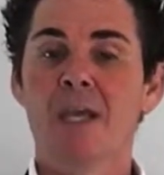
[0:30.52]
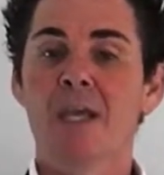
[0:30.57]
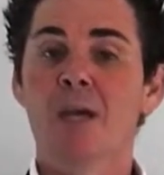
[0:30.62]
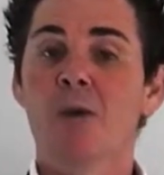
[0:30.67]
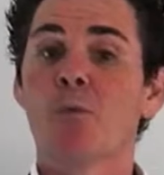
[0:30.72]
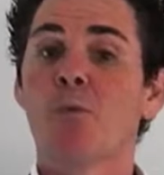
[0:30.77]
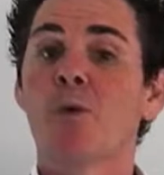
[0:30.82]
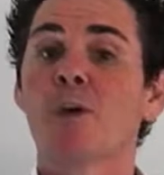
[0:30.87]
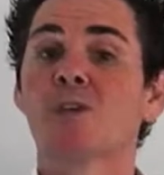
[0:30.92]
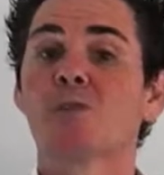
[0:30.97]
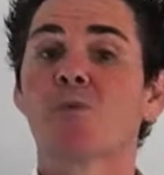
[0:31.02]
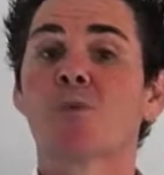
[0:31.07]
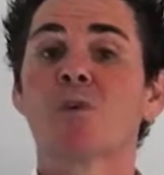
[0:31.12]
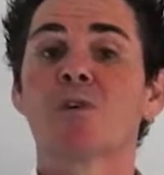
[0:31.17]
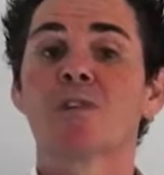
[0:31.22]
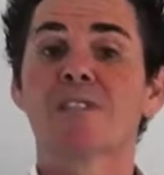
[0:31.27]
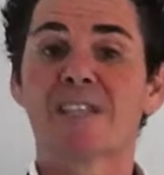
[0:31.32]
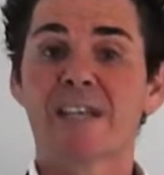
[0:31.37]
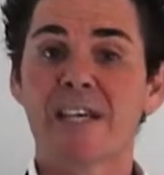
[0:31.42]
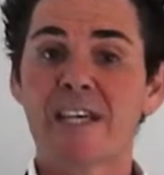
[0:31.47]
which
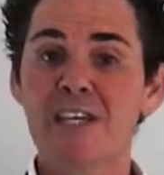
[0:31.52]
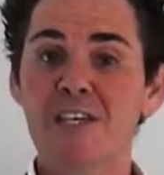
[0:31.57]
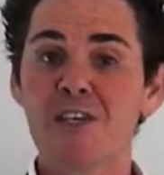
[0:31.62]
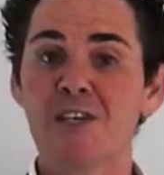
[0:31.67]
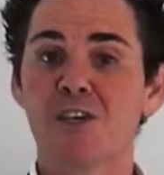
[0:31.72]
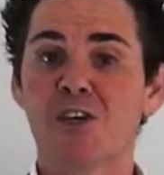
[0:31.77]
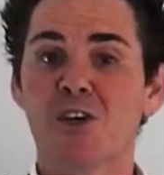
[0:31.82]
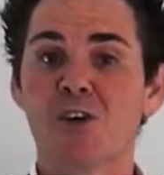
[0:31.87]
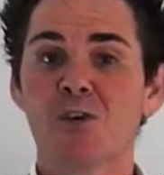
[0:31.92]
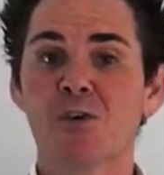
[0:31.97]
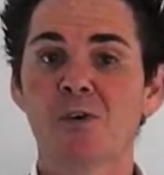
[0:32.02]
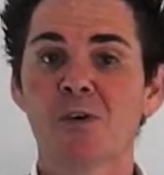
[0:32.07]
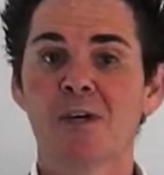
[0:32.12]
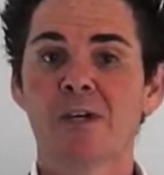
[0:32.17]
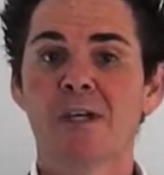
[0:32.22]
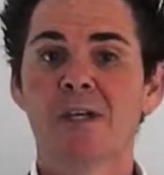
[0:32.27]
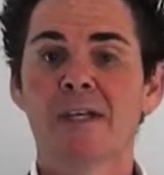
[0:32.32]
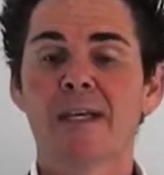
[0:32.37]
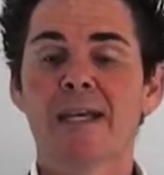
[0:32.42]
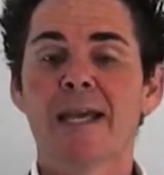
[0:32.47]
will teach you
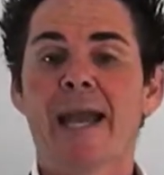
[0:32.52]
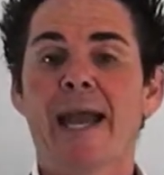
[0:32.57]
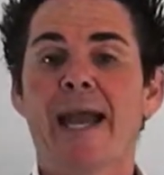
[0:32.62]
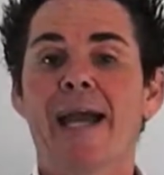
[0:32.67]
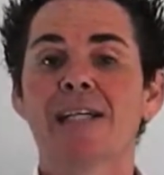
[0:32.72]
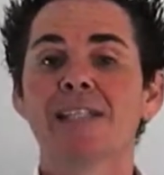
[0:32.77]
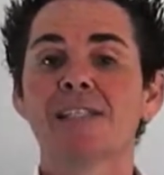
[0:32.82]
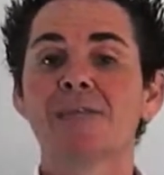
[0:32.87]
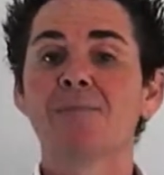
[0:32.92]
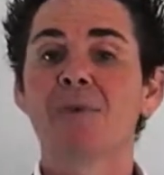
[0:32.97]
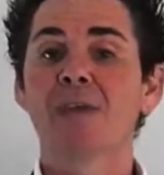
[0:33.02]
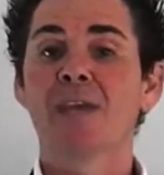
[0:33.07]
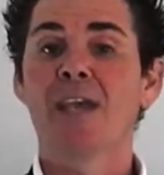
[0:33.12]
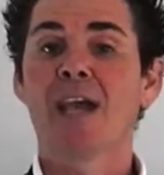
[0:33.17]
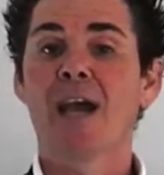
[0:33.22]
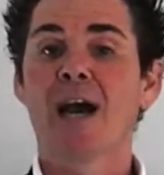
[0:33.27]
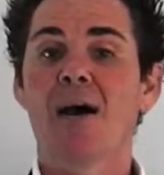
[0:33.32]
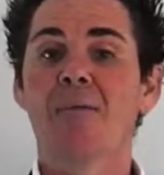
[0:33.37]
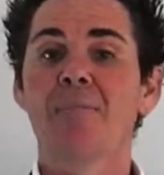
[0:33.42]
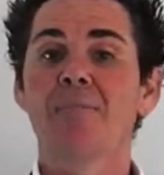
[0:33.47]
how to
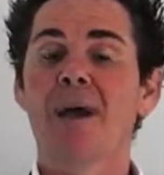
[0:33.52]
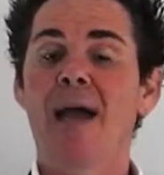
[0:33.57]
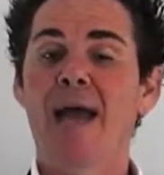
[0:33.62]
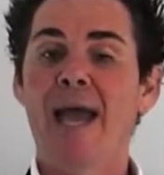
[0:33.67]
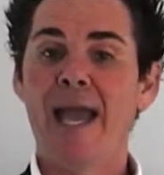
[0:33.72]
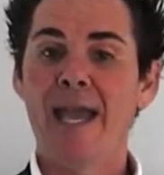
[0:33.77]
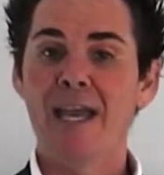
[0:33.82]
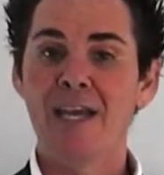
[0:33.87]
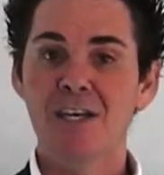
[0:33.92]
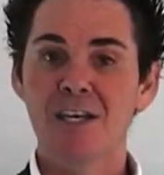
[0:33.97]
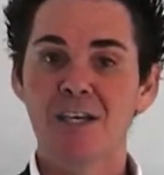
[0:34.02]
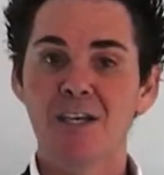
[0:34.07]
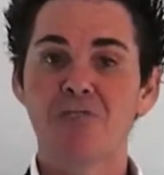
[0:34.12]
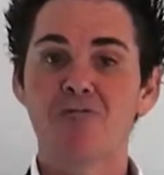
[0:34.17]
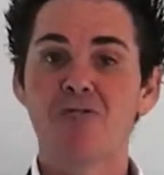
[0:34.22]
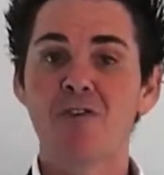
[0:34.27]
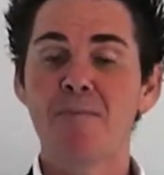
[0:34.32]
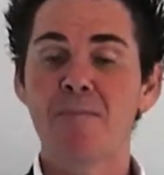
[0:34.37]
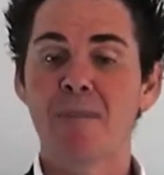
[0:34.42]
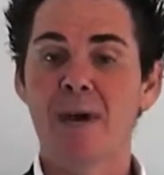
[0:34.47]
become and
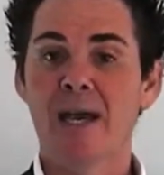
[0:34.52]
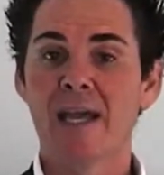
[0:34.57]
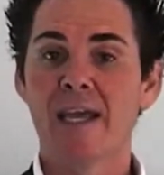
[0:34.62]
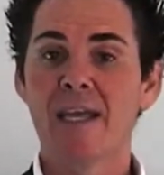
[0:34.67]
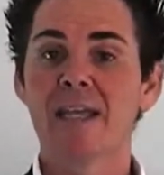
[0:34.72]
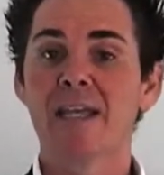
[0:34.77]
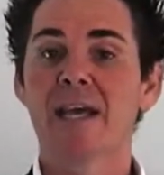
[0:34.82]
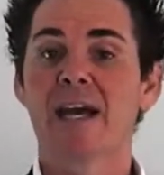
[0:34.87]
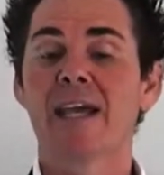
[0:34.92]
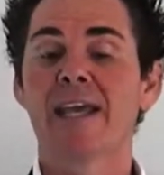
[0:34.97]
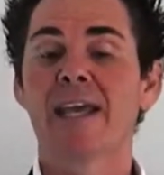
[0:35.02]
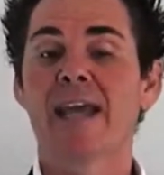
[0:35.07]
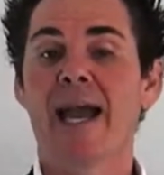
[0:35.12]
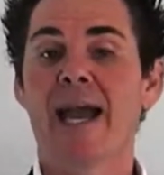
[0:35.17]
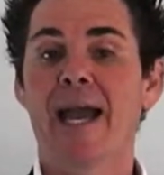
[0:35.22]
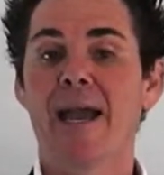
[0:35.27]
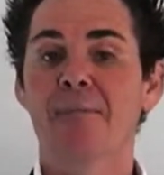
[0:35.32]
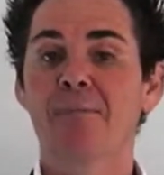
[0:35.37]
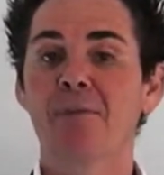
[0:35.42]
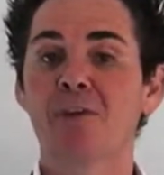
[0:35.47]
remain a
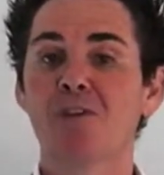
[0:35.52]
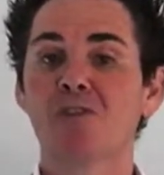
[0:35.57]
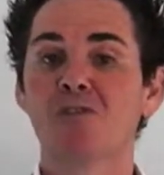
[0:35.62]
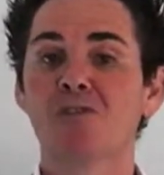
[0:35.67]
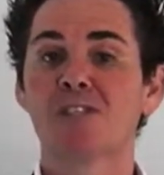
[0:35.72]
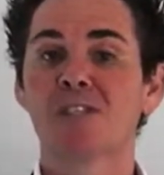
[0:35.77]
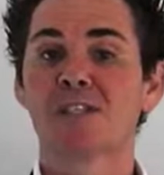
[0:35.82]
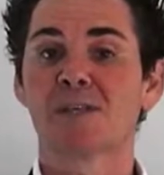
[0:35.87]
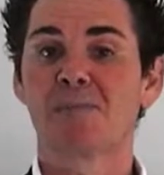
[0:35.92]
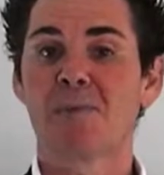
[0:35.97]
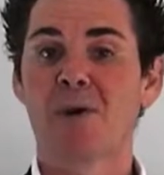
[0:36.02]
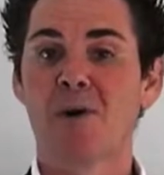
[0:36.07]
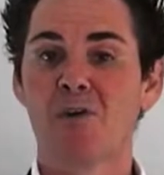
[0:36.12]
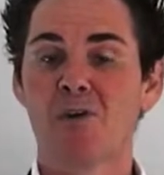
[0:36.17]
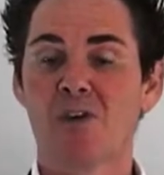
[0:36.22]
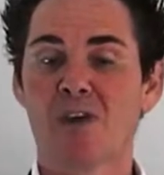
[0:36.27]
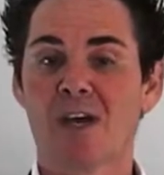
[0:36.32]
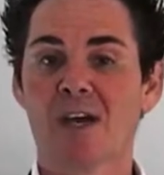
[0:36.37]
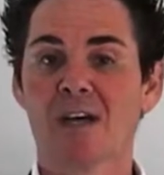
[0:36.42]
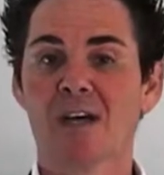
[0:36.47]
happy
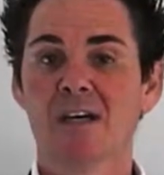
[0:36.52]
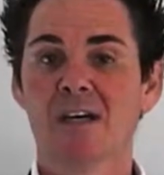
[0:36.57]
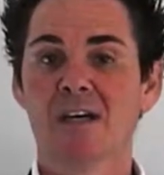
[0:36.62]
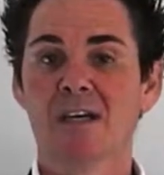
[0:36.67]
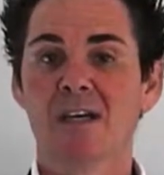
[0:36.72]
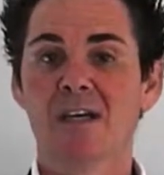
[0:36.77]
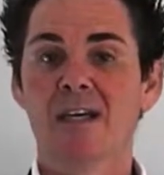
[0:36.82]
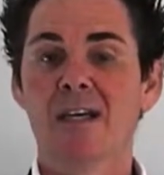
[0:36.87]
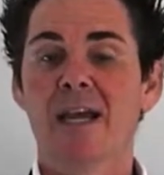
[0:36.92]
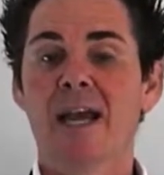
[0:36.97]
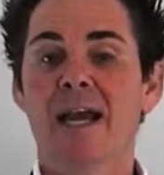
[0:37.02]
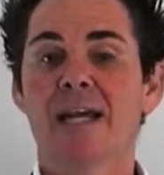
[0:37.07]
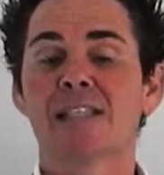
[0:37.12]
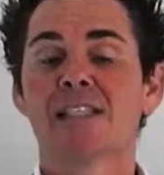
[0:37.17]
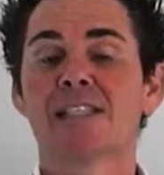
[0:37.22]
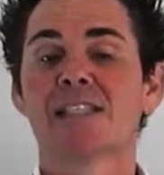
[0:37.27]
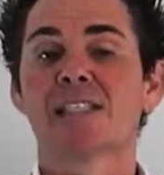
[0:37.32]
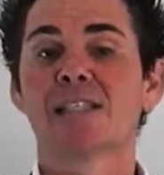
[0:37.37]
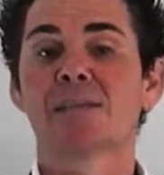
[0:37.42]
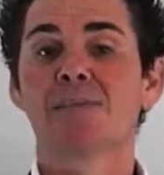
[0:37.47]
non-smoker and
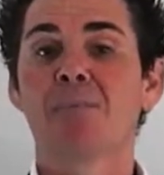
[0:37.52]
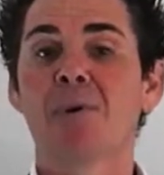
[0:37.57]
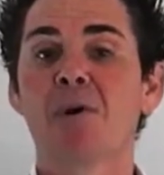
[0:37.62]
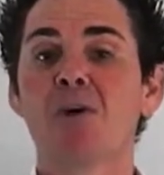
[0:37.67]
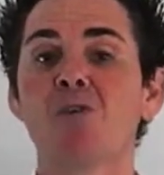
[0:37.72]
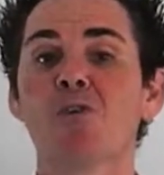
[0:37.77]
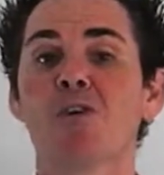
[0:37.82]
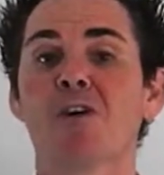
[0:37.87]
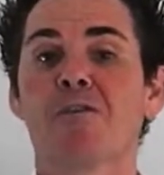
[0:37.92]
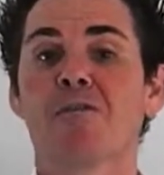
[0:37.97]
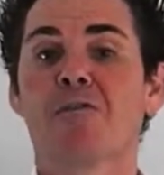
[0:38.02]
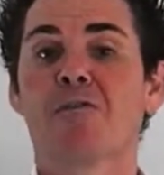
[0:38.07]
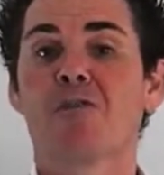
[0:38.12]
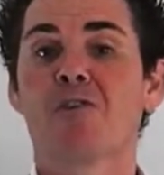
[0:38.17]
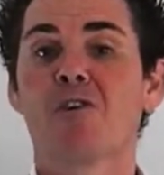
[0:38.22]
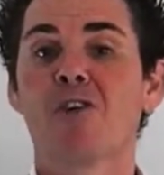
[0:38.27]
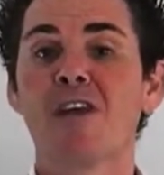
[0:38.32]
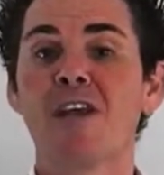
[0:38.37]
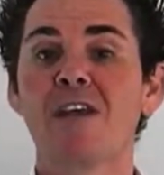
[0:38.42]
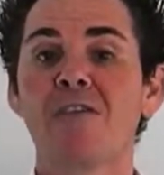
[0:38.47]
smoke
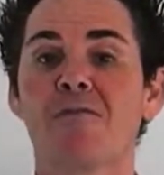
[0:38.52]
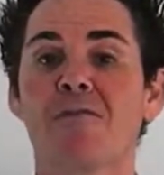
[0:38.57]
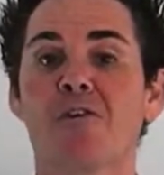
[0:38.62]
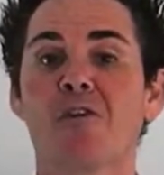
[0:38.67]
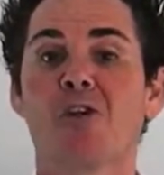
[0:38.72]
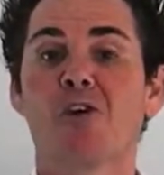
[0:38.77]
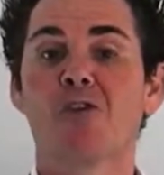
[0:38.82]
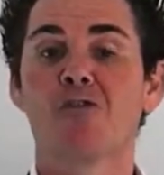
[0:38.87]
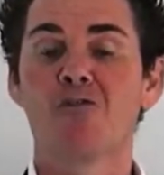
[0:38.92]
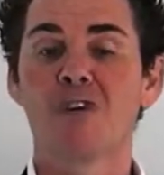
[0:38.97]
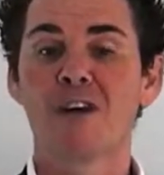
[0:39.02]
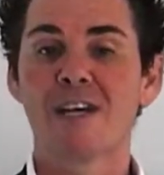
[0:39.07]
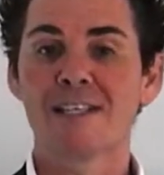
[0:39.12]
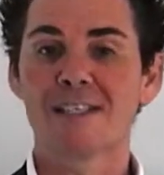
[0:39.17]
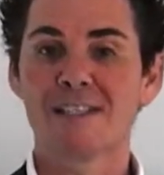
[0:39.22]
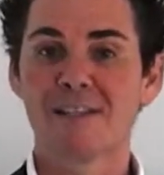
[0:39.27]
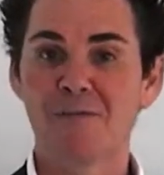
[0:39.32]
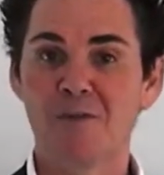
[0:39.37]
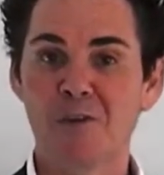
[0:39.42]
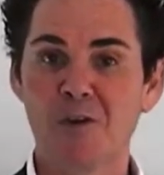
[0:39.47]
free for the
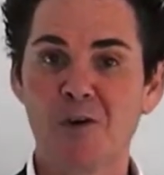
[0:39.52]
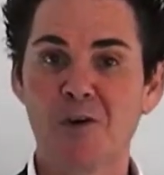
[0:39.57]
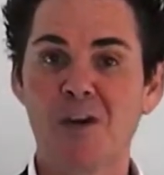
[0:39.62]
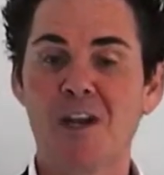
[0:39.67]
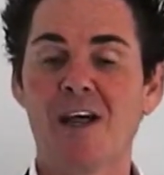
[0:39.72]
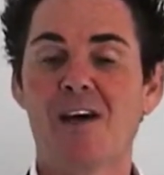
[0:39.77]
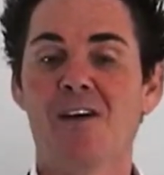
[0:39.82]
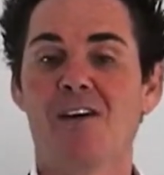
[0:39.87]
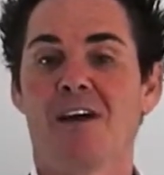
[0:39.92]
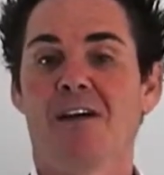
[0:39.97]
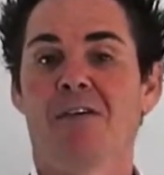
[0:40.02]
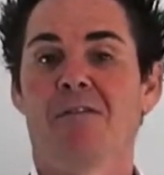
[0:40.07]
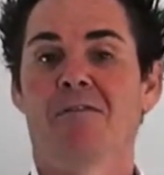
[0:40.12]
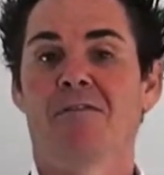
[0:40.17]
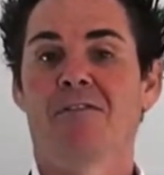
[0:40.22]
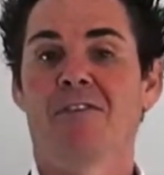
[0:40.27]
rest of your life.